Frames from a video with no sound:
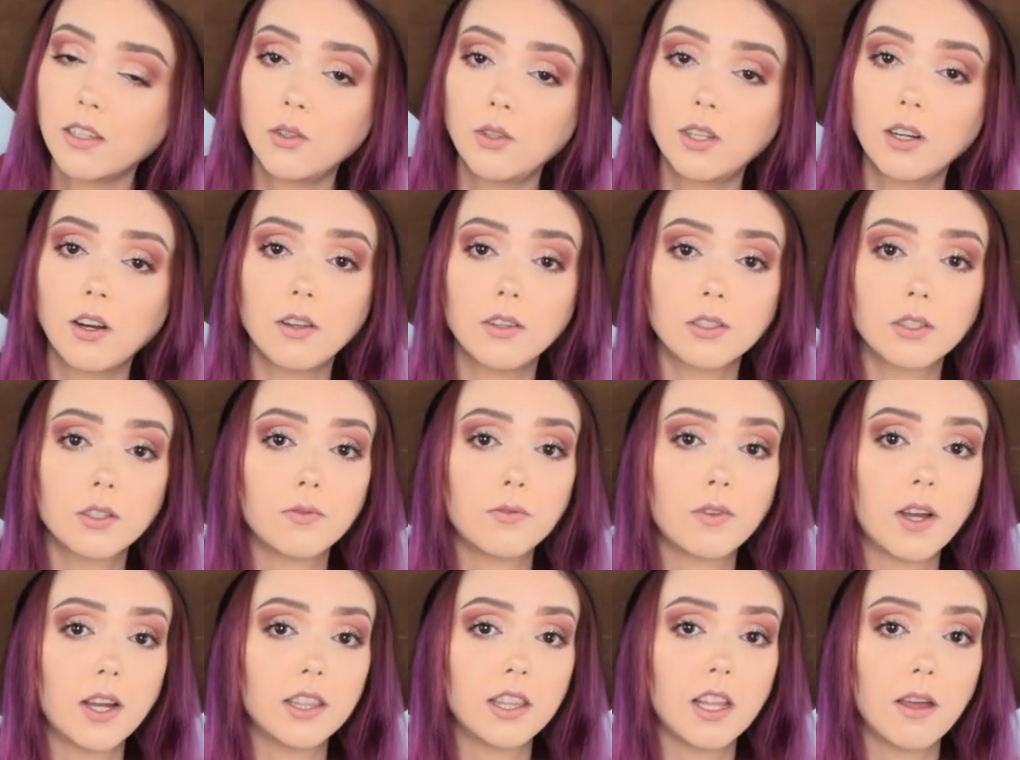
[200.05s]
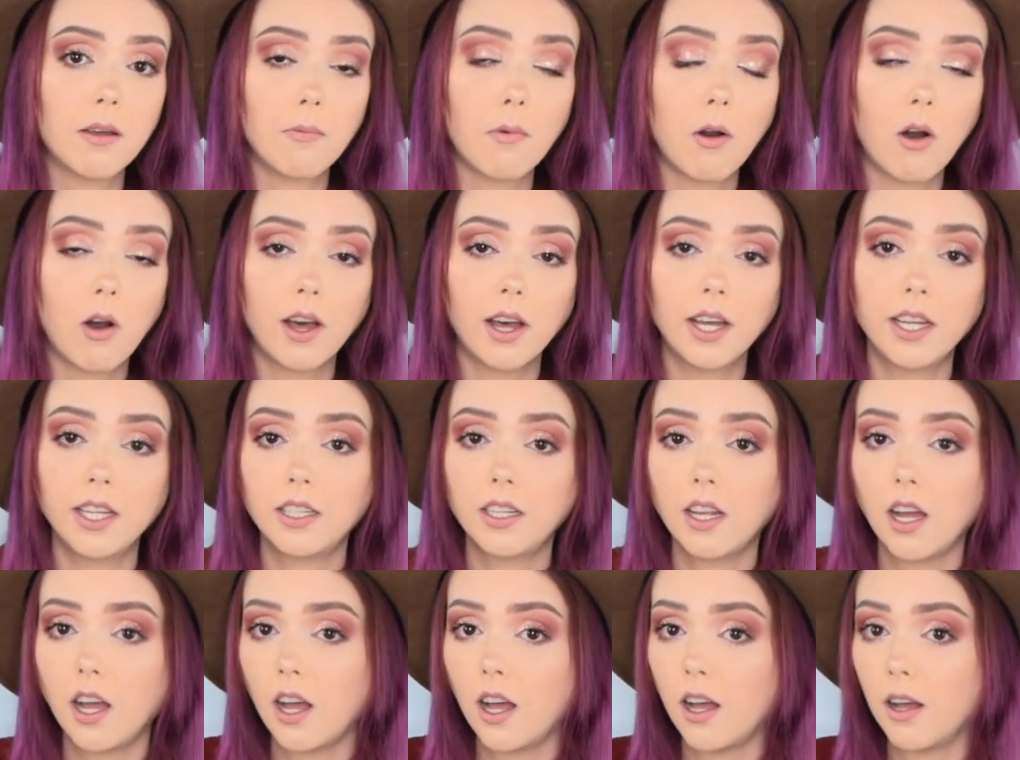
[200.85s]
You can also find them
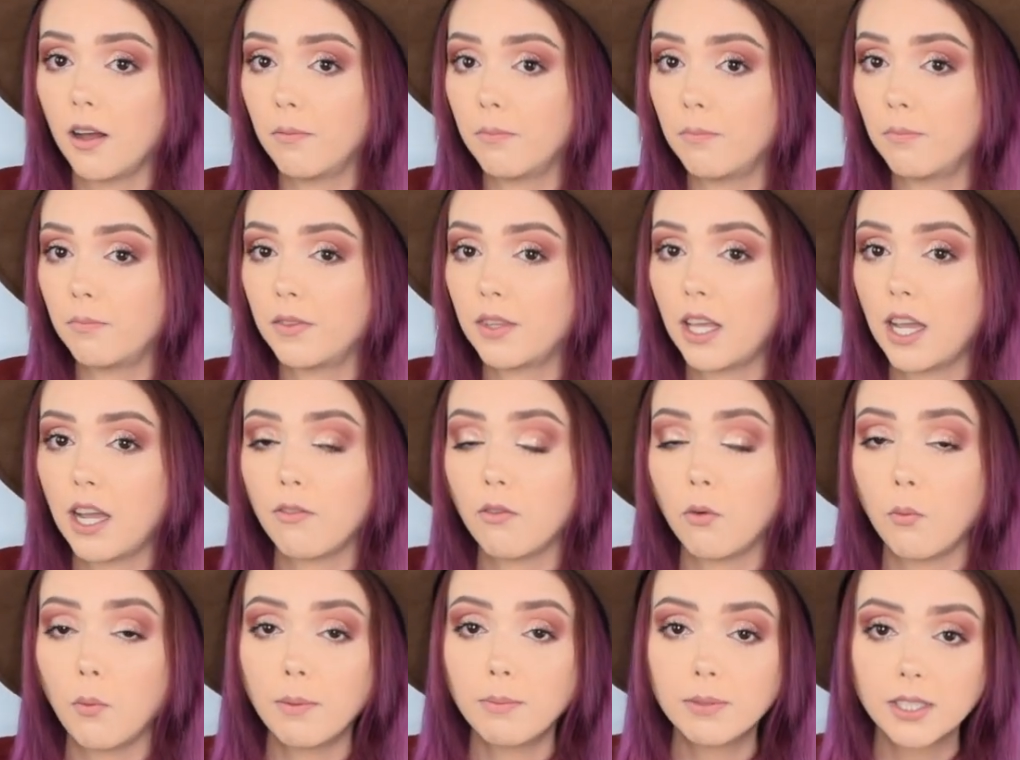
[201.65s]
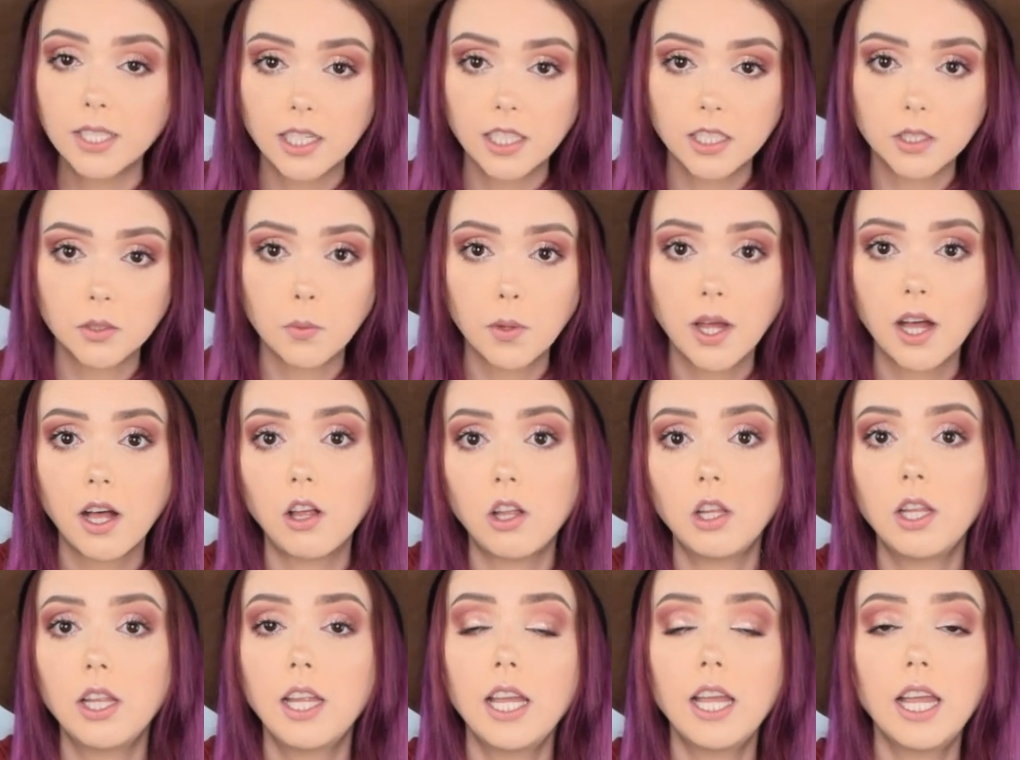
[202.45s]
on, um, they have a website as
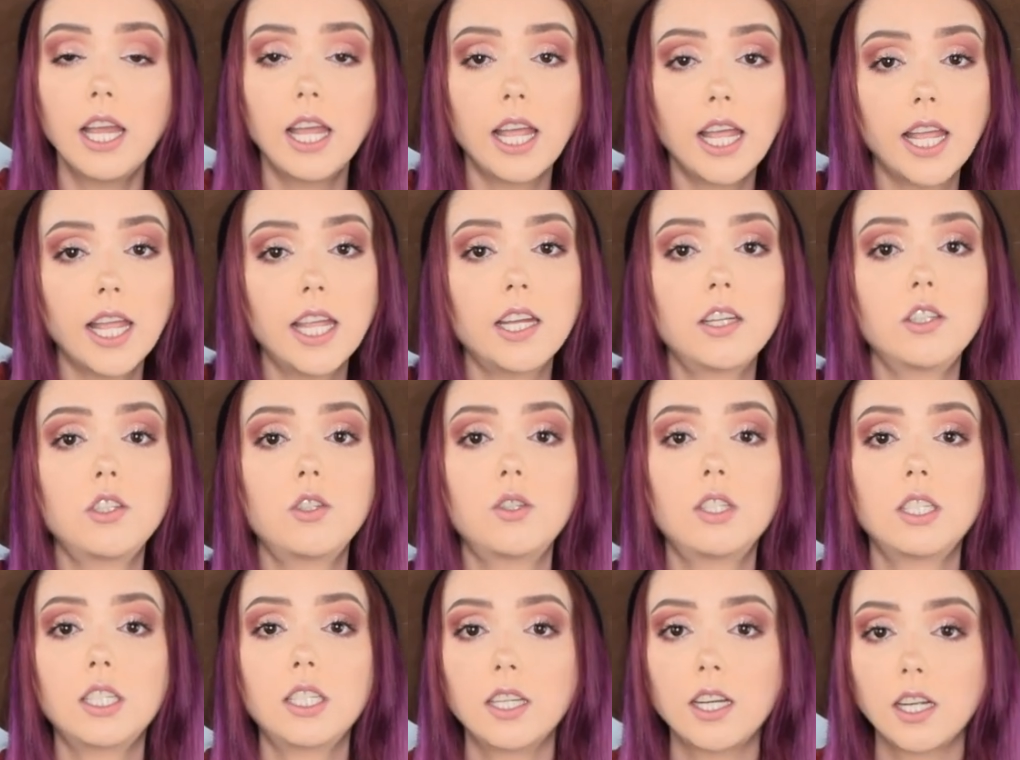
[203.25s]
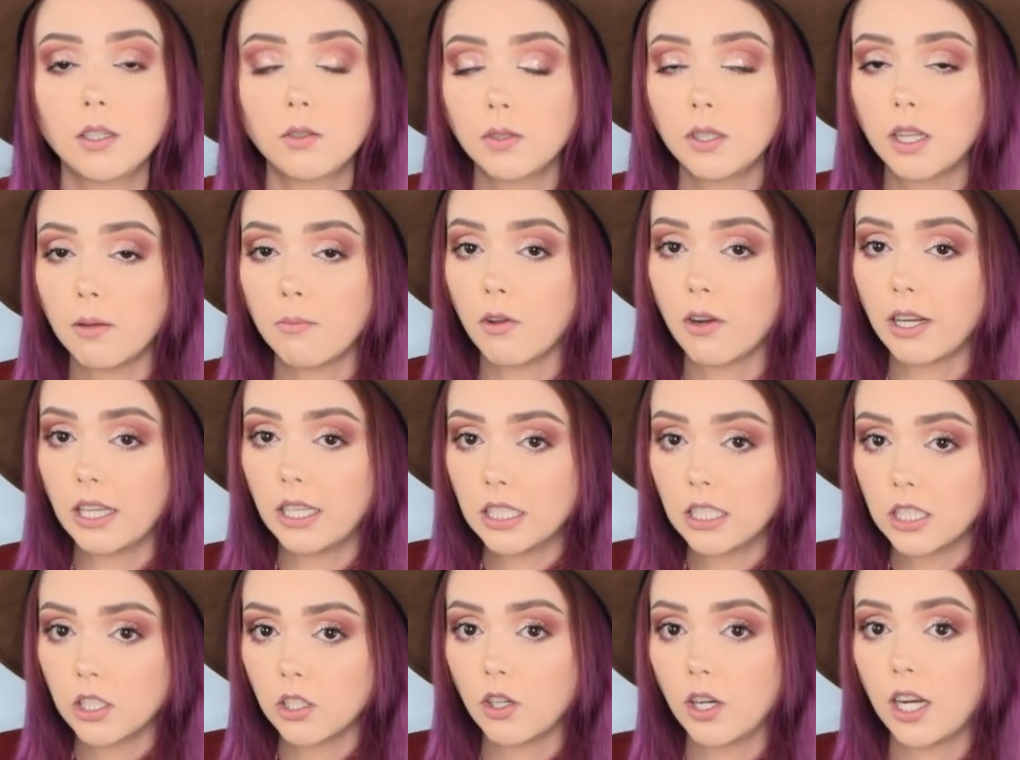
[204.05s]
well, and you can connect with them on
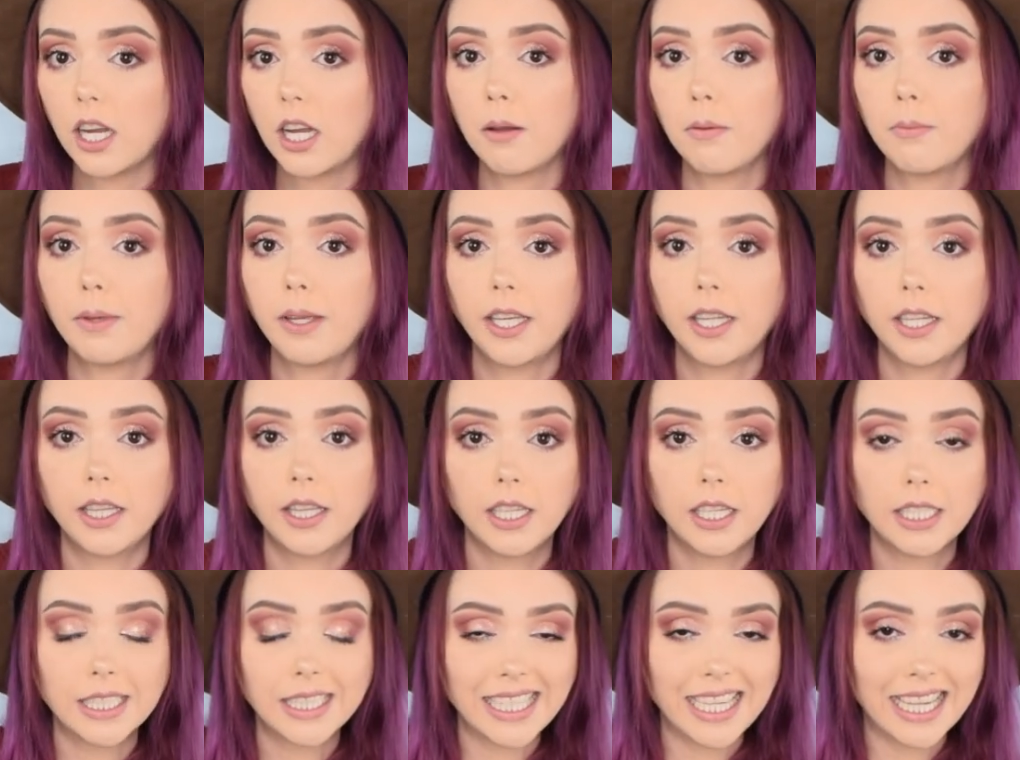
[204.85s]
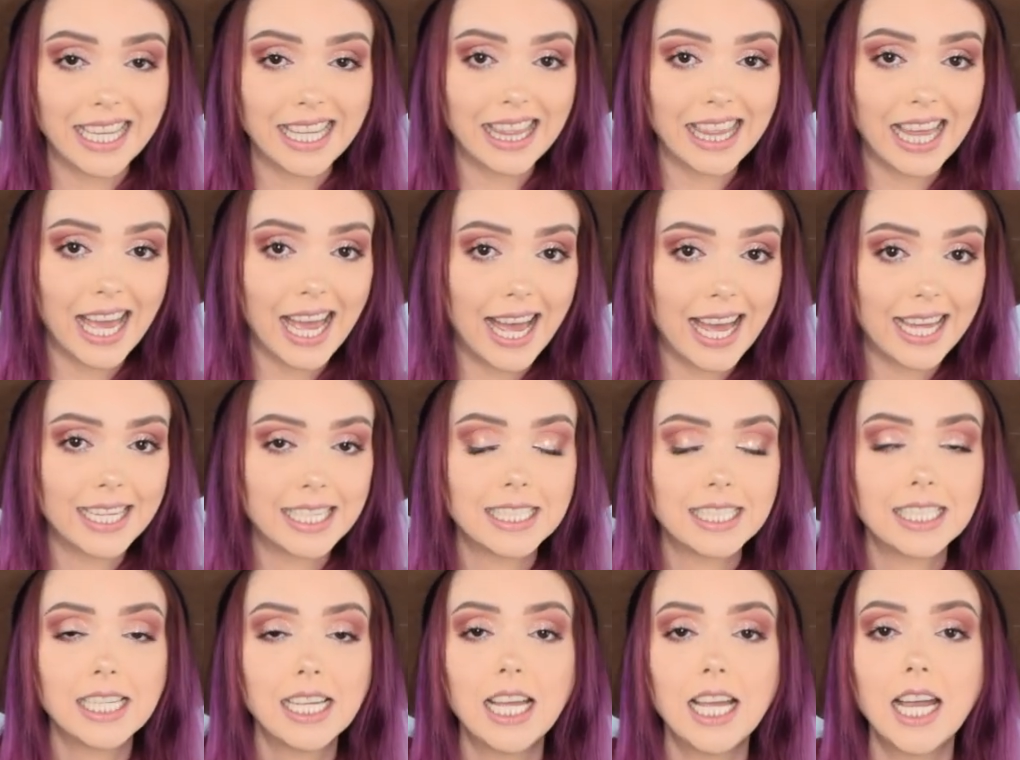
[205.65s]
Instagram and things like
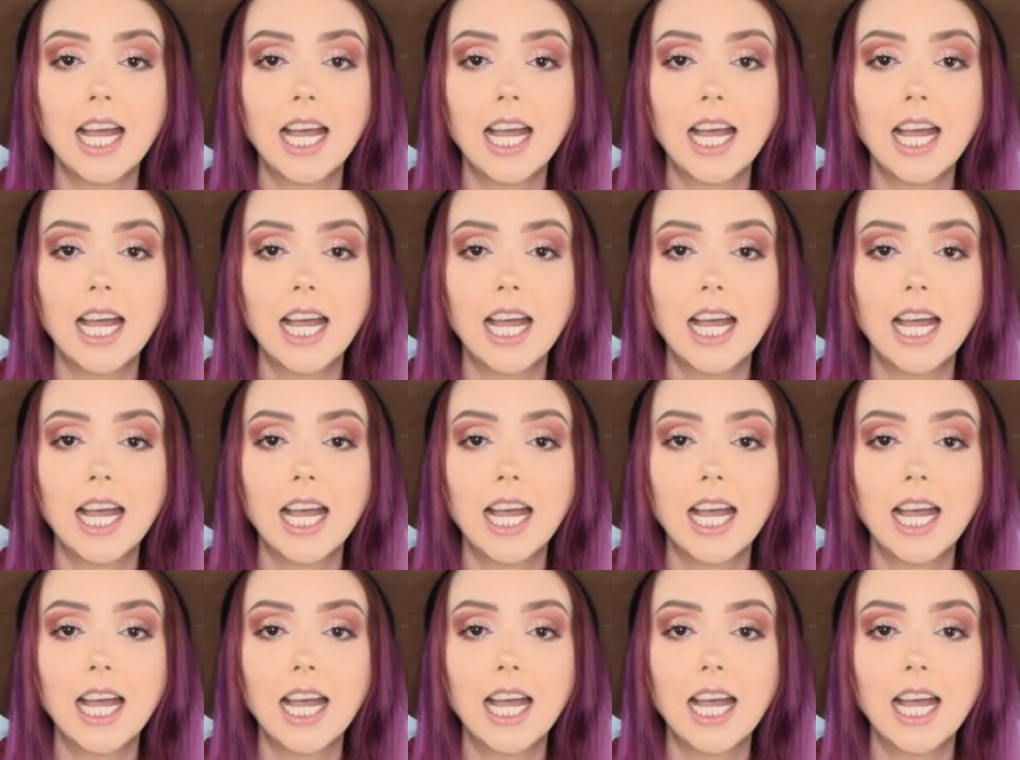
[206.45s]
that.